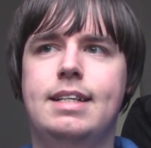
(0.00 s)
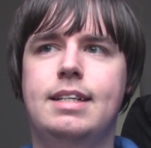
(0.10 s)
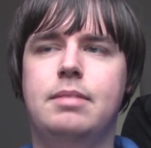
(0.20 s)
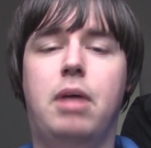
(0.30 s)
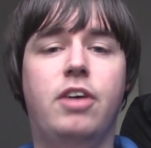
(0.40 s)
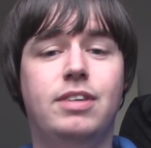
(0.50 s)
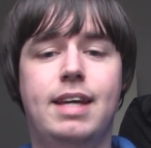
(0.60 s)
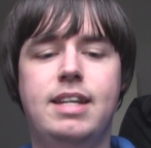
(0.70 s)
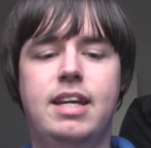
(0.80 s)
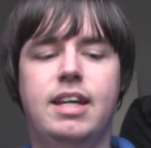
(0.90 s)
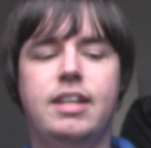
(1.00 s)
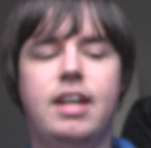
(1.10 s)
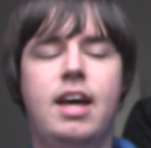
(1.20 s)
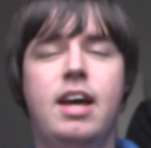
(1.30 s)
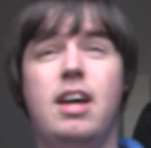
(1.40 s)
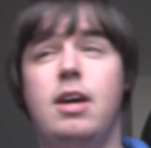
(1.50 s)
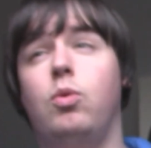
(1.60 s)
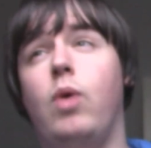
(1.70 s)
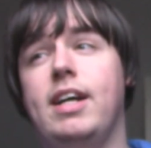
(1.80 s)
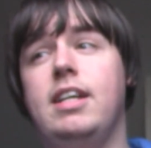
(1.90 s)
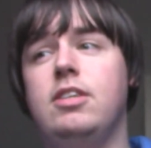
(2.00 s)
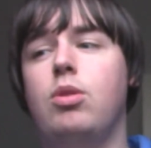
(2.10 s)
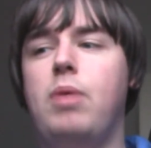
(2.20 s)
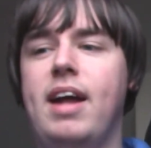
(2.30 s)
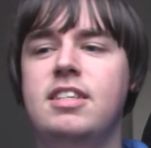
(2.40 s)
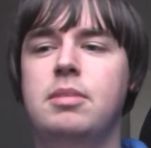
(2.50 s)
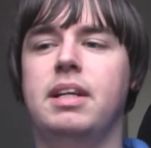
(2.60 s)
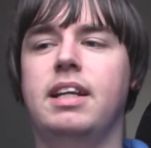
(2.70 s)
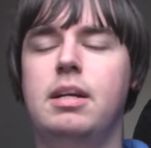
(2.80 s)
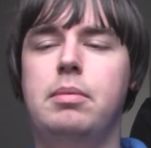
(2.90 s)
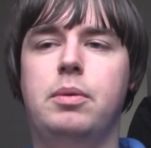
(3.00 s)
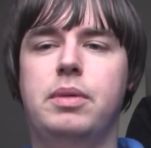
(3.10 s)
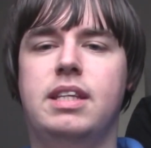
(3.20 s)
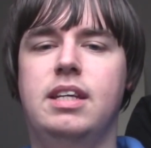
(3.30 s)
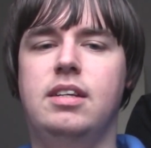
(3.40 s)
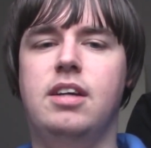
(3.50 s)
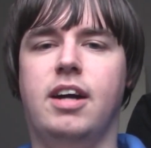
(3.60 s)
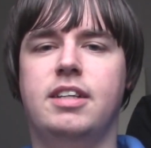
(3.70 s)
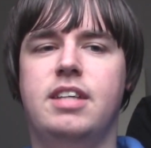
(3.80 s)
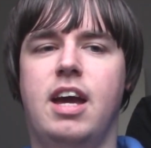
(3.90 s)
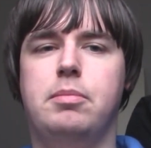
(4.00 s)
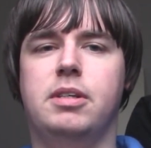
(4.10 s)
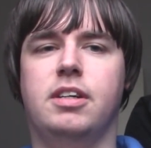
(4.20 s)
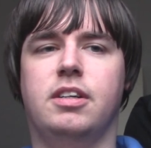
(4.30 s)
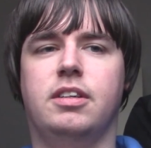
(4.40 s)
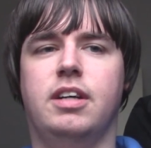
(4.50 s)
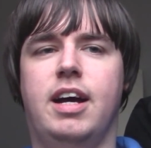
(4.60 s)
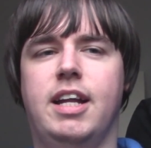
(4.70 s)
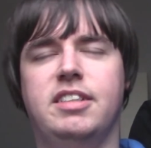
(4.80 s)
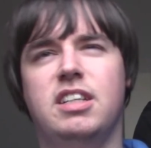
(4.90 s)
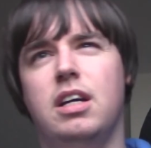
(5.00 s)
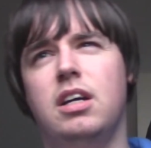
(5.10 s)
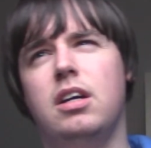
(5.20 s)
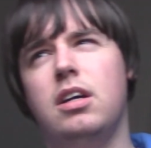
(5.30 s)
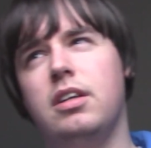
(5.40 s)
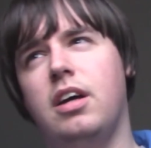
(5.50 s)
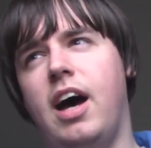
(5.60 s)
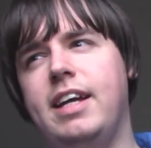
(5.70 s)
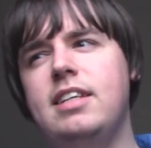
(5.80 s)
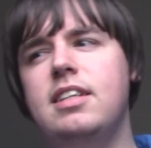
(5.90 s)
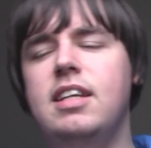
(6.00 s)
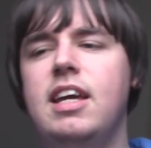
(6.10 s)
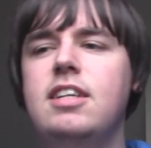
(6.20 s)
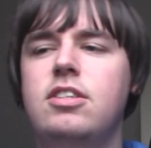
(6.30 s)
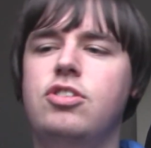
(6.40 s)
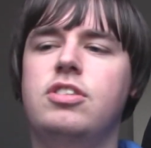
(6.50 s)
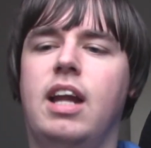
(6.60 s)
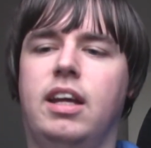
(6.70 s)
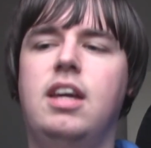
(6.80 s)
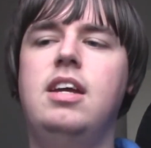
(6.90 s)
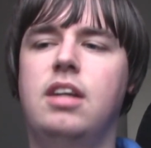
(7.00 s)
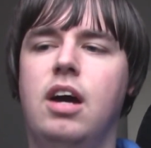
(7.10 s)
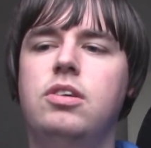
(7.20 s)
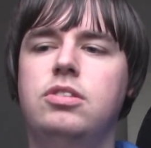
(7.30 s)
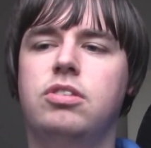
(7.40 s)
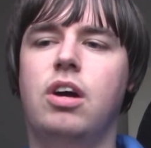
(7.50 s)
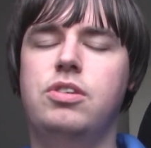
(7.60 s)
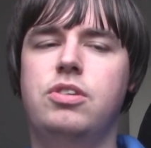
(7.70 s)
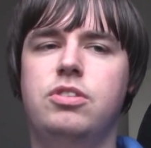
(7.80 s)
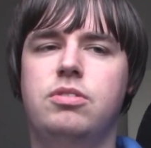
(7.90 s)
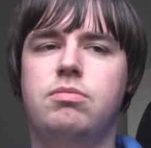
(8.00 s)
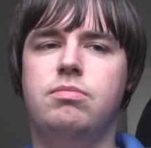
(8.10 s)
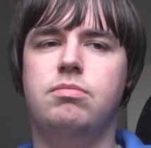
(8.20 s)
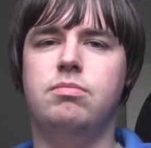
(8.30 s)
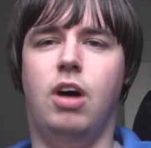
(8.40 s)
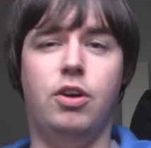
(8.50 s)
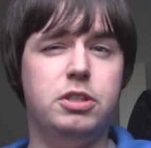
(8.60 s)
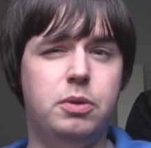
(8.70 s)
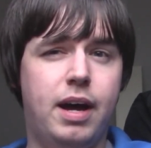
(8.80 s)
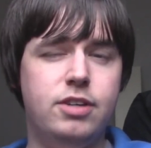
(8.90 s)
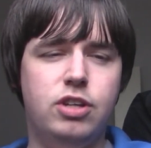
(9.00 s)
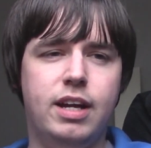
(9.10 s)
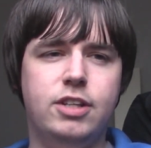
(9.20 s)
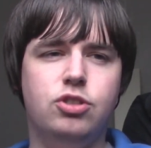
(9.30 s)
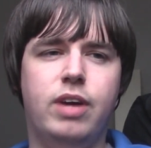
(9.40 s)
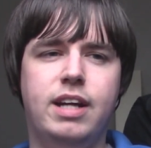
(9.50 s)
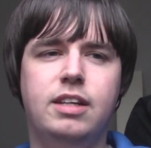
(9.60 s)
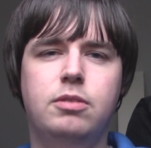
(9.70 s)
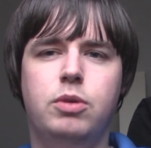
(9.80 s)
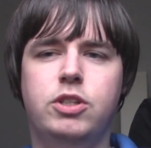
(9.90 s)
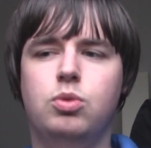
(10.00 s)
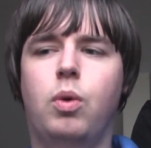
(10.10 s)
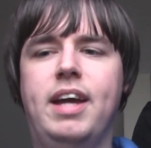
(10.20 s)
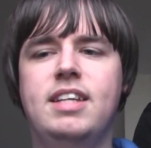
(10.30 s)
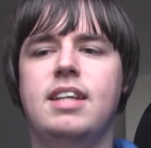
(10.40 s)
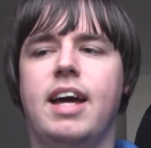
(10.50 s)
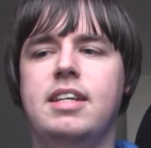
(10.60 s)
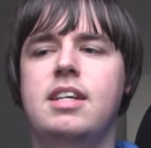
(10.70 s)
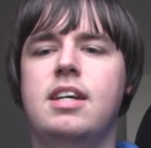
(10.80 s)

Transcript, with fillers: Moff Gideon, where he threatens him a little bit with the Darksaber. And I guess the tease is just like he knows Grogu's also had Jedi training, which is why he's like,